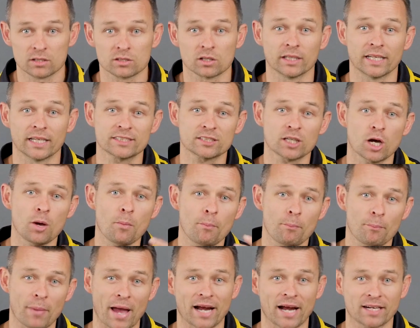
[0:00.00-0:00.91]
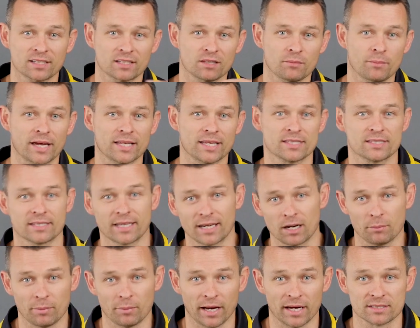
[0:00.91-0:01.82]
So let's go back to the main
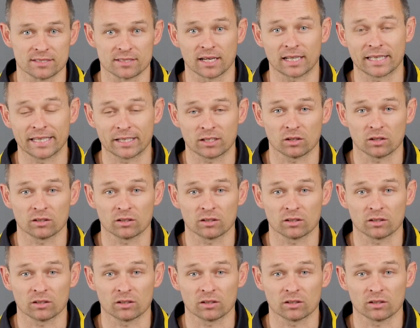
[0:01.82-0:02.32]
setup page and click